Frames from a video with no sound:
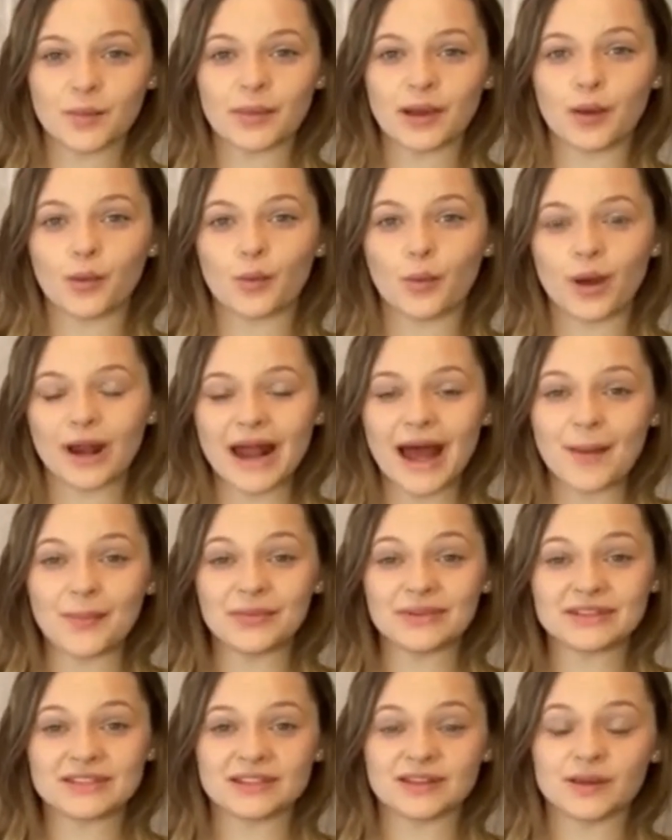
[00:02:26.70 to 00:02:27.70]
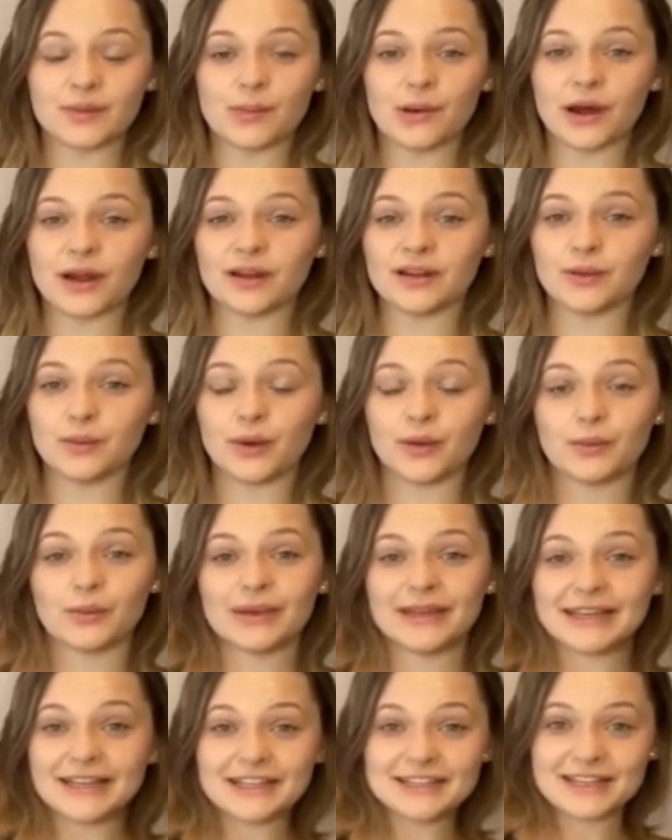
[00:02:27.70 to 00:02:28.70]
about what happens in the body when we
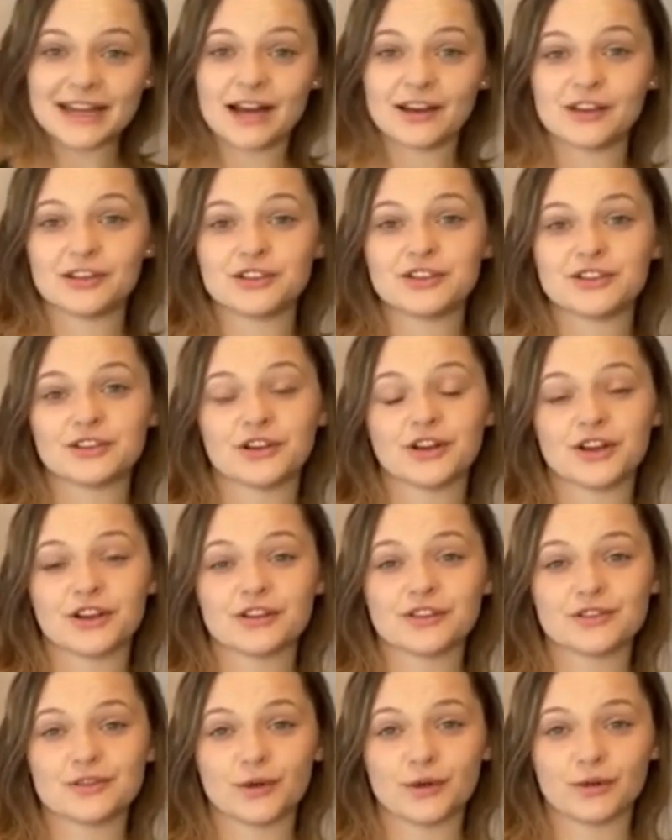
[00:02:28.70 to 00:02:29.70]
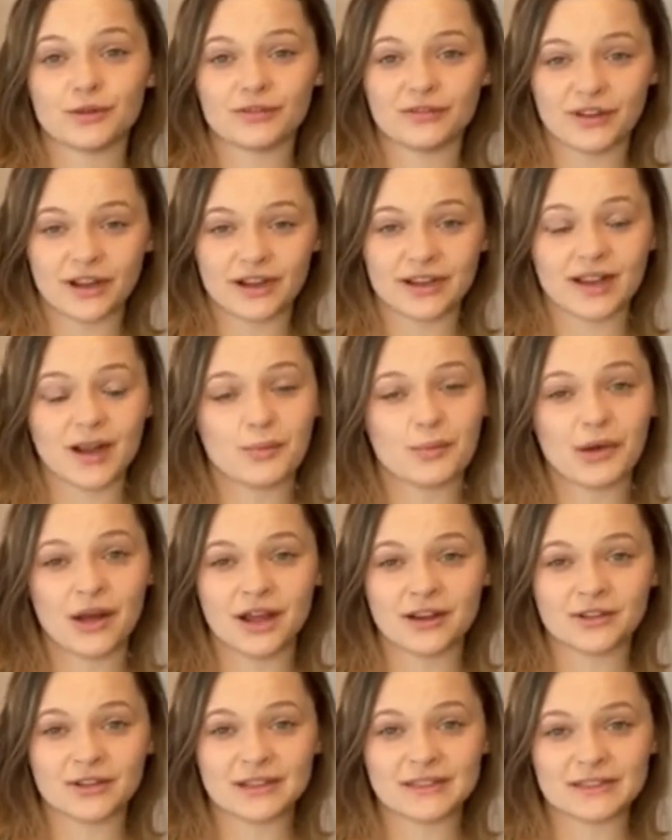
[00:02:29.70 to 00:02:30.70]
eat added sugars or refined
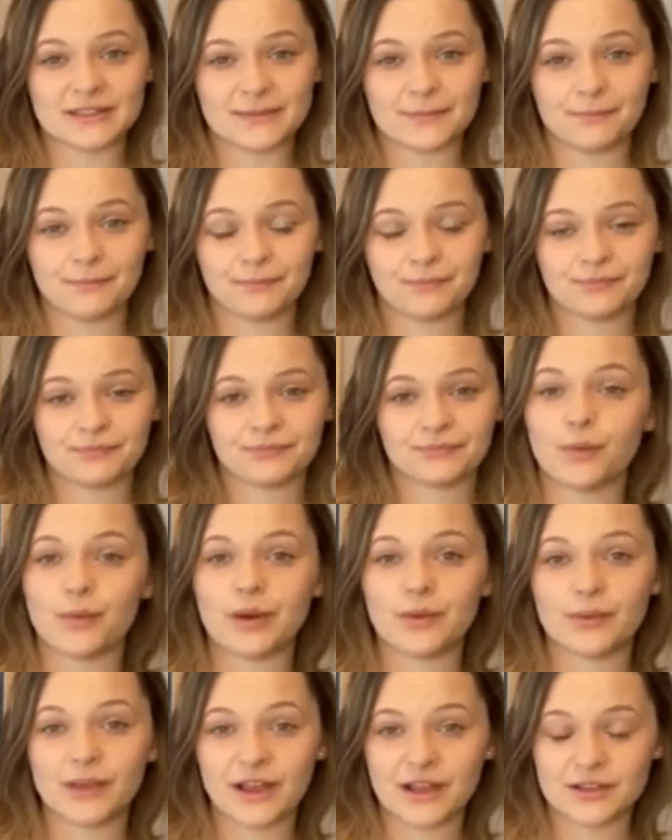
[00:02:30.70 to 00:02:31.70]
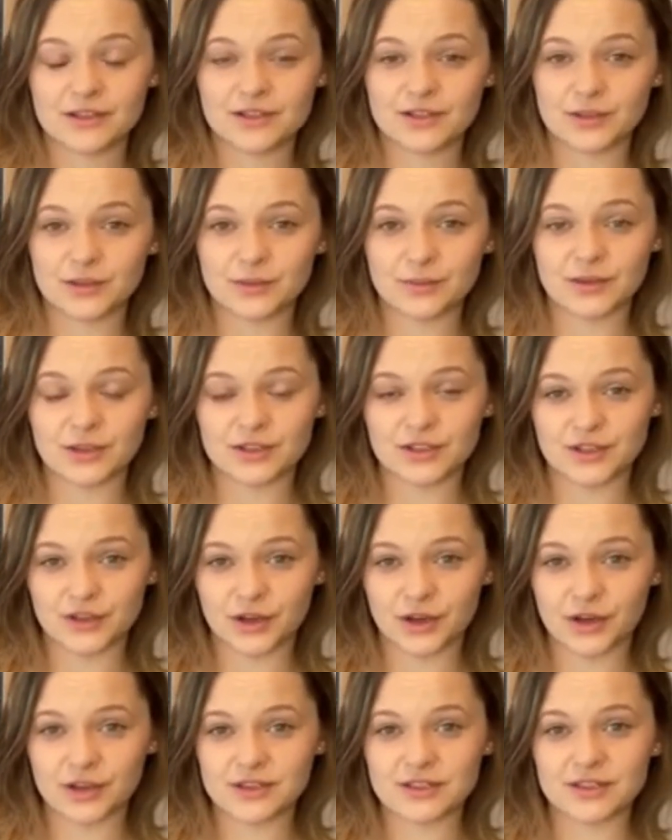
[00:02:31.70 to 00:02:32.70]
carbohydrates. When we consume the
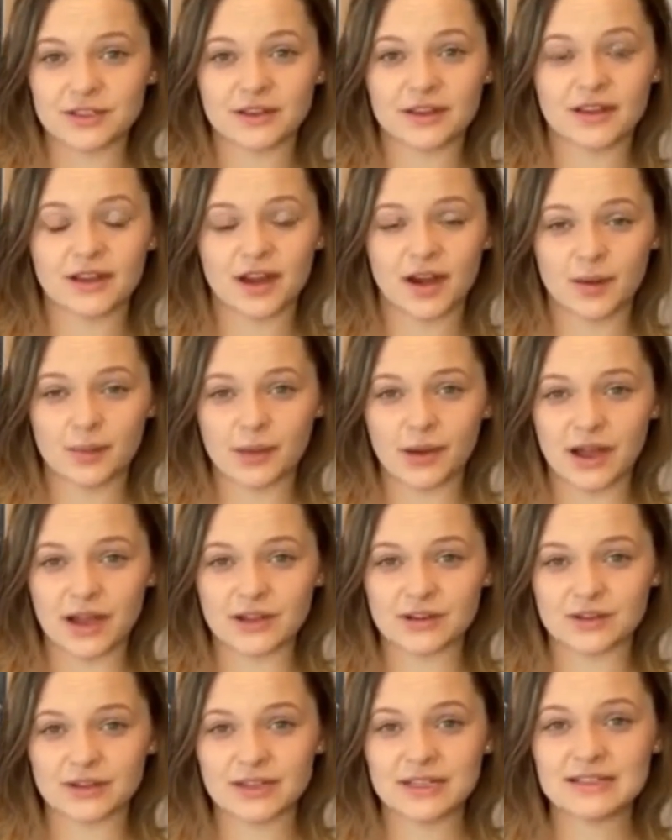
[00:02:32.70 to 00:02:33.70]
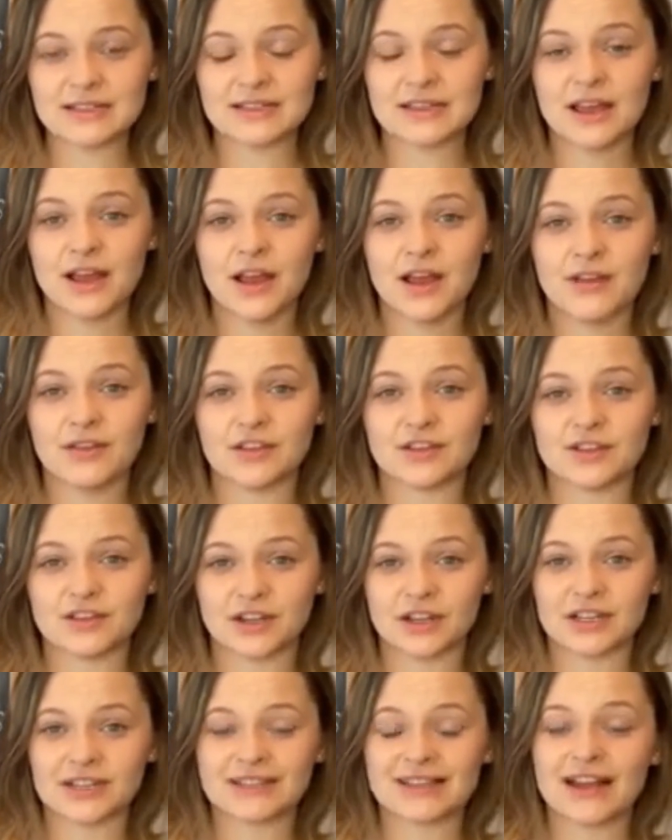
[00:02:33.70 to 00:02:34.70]
sugars or the carbohydrates, the
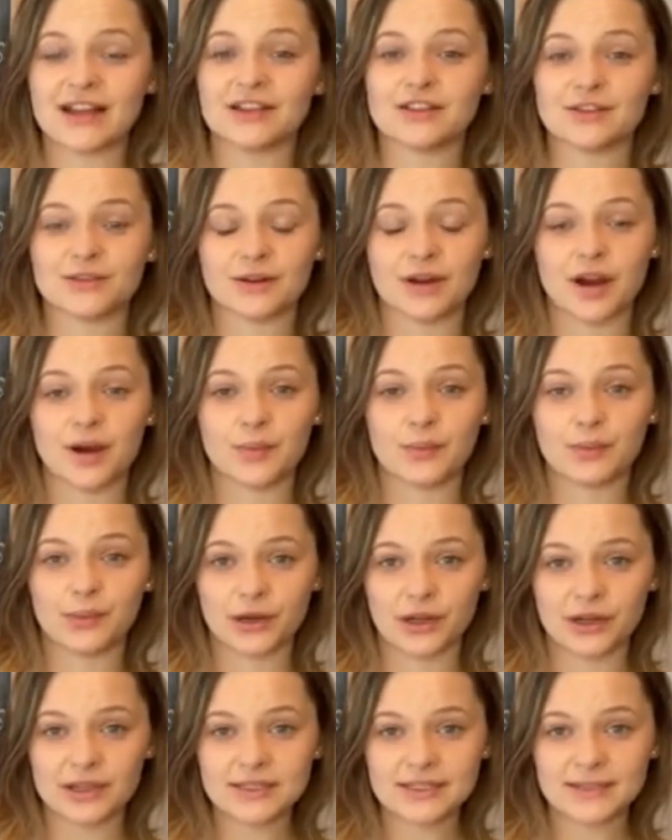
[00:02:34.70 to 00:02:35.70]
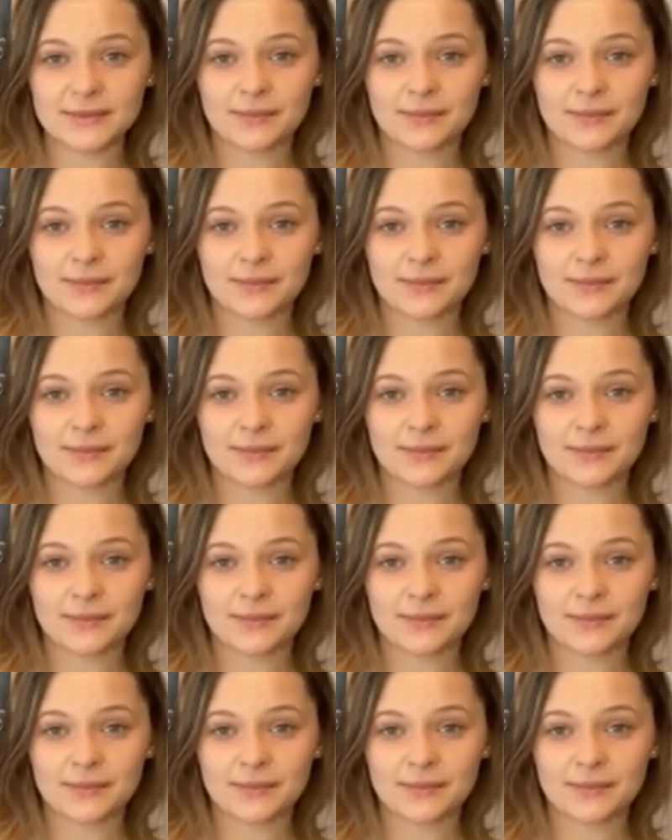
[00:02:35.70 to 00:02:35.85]
sugars enter our blood,